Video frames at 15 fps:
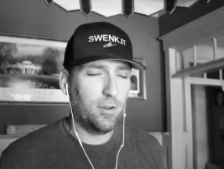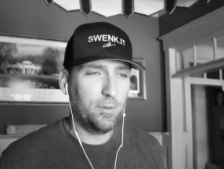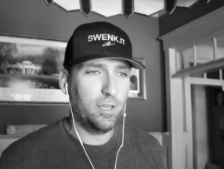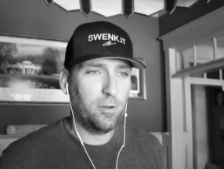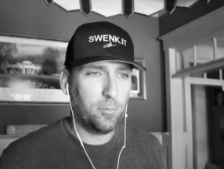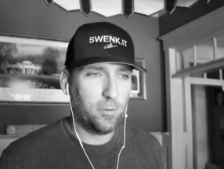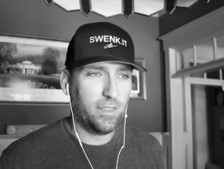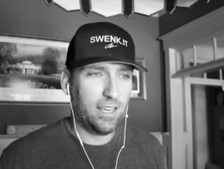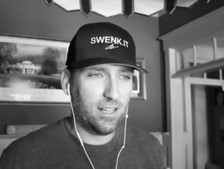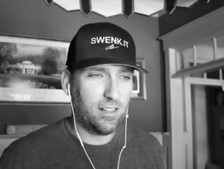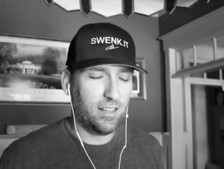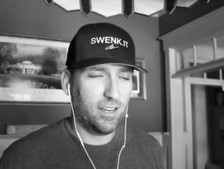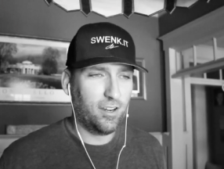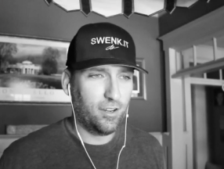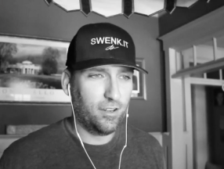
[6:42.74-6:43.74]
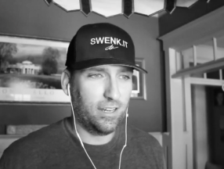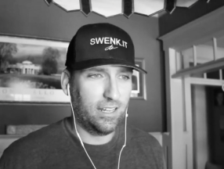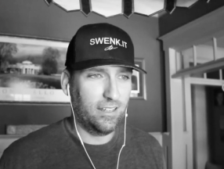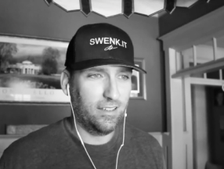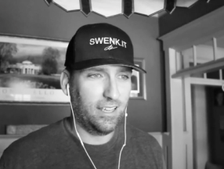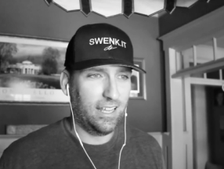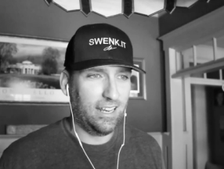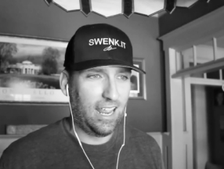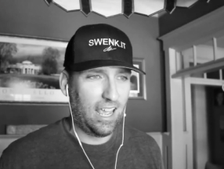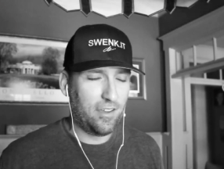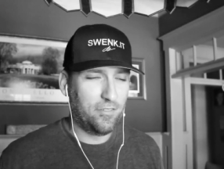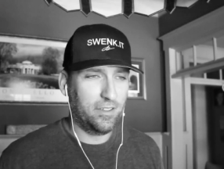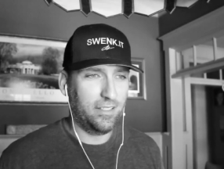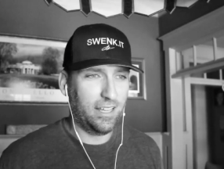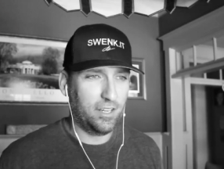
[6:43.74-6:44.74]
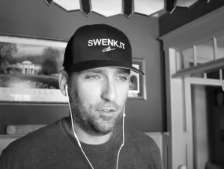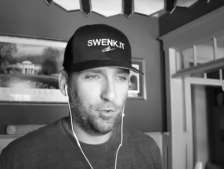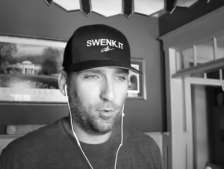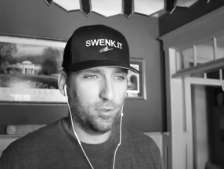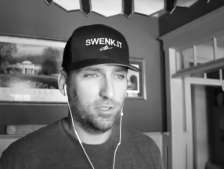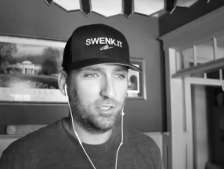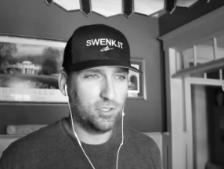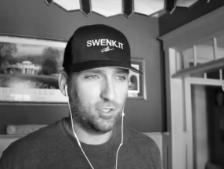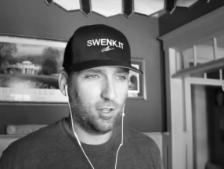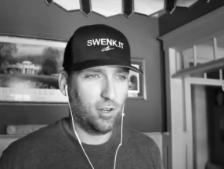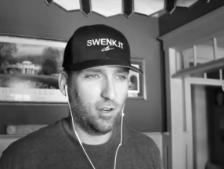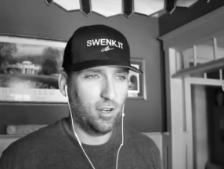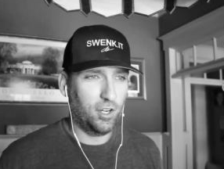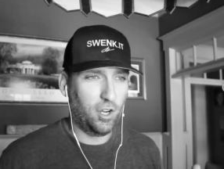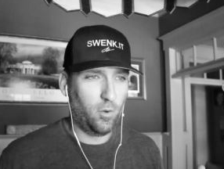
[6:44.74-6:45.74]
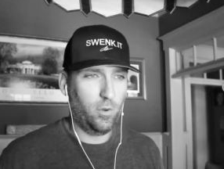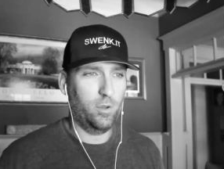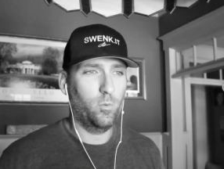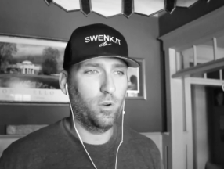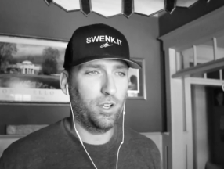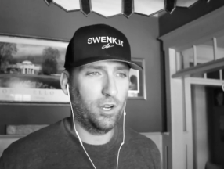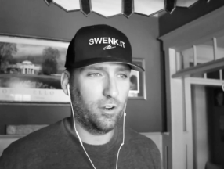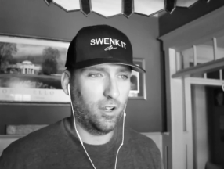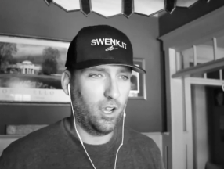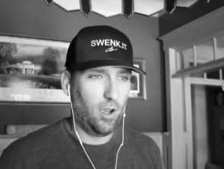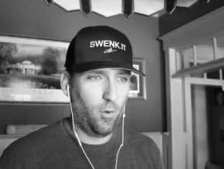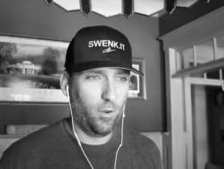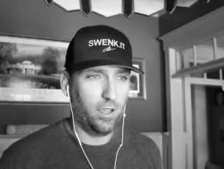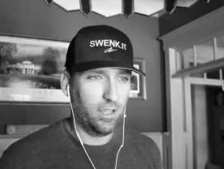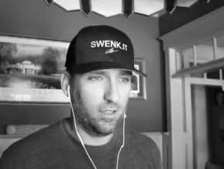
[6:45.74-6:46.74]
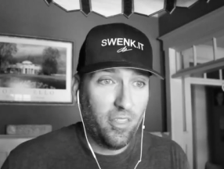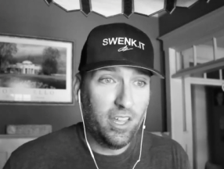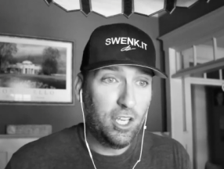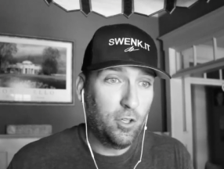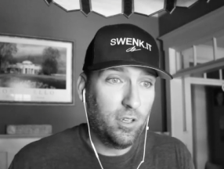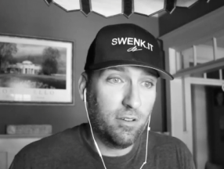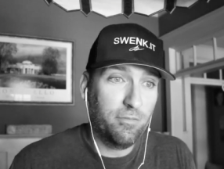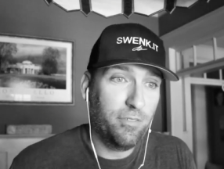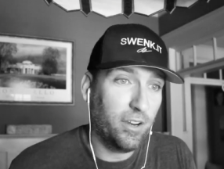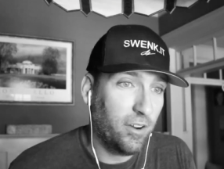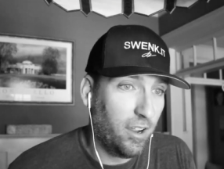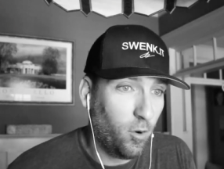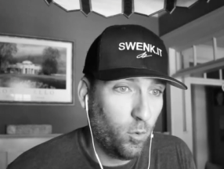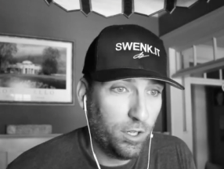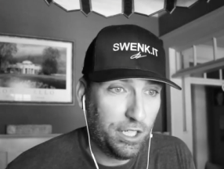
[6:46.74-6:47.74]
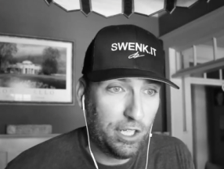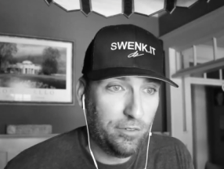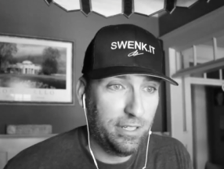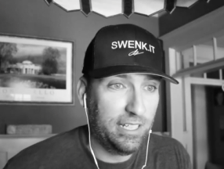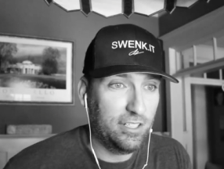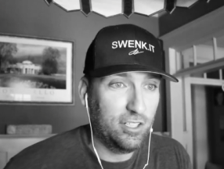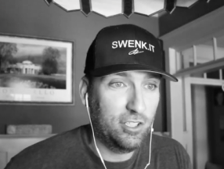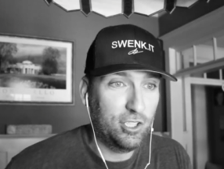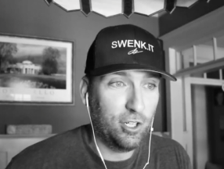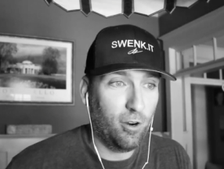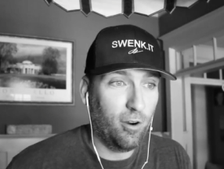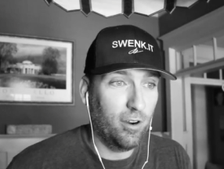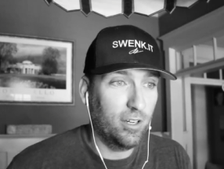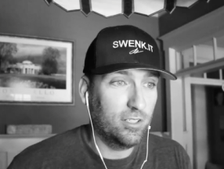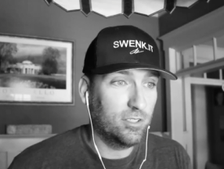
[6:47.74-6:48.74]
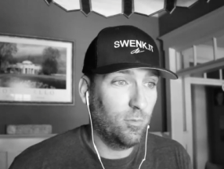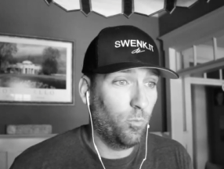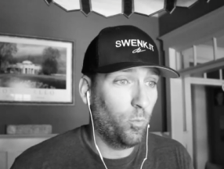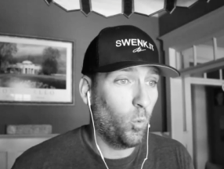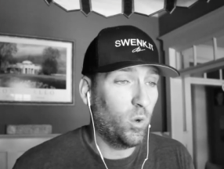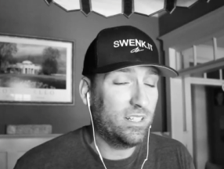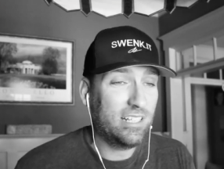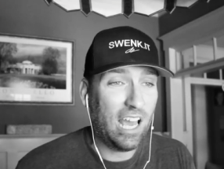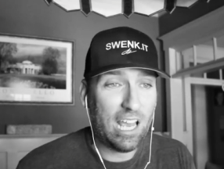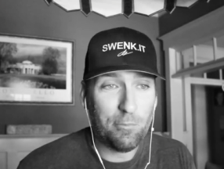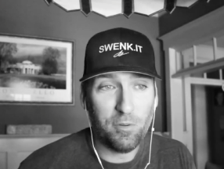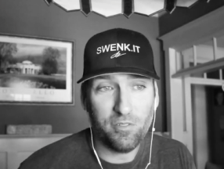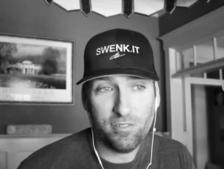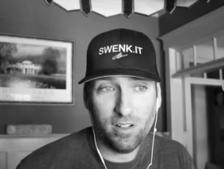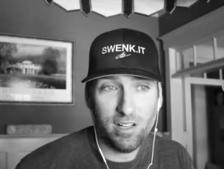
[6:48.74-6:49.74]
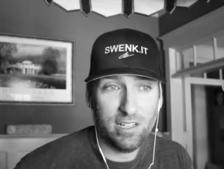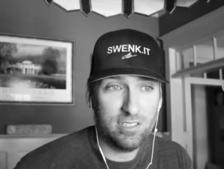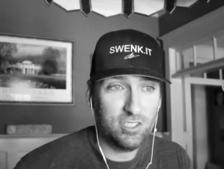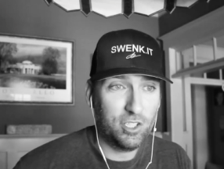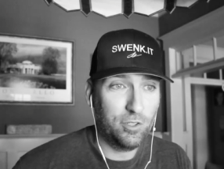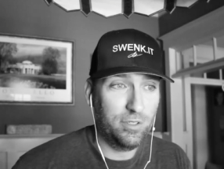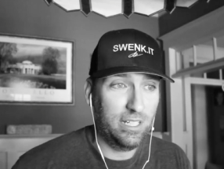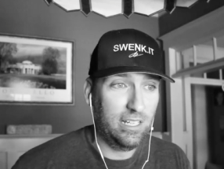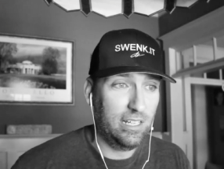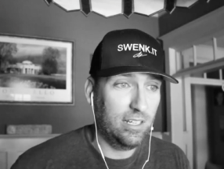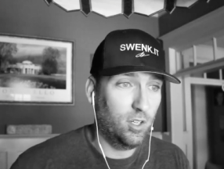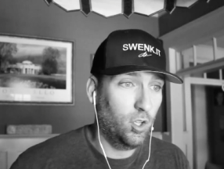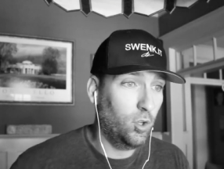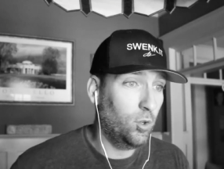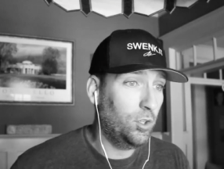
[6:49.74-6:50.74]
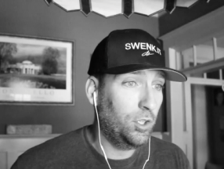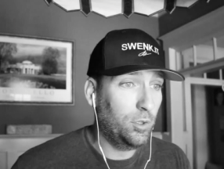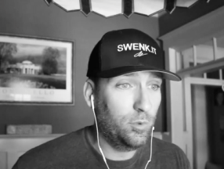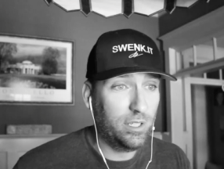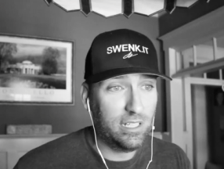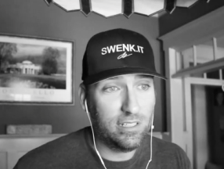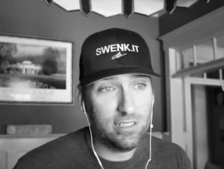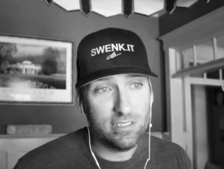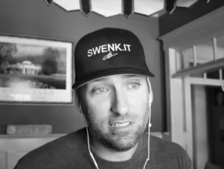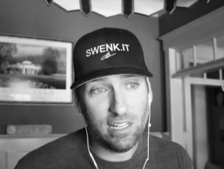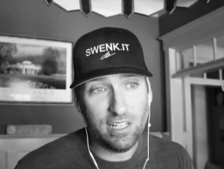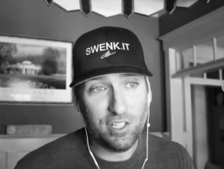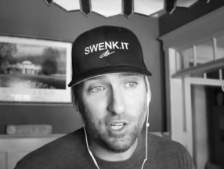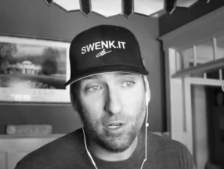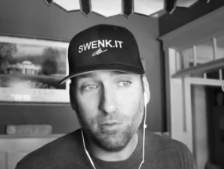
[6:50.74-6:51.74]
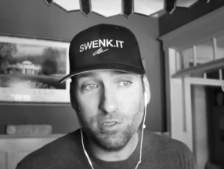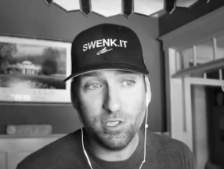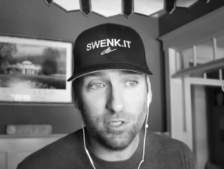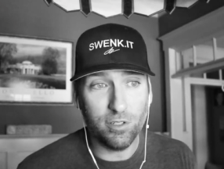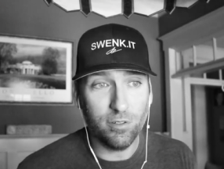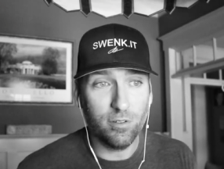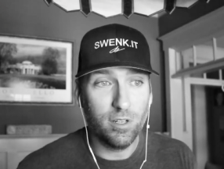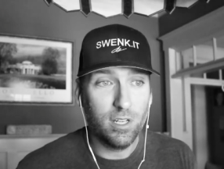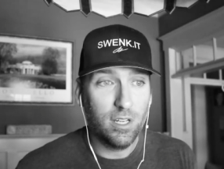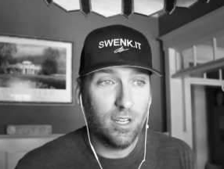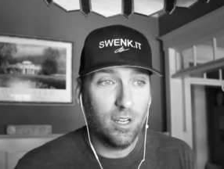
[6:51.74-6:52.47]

Coming up with that clarity and having that North Star, knowing where you're going, then you can figure out what you need to charge, what type of clients you need, who do you need to say no to,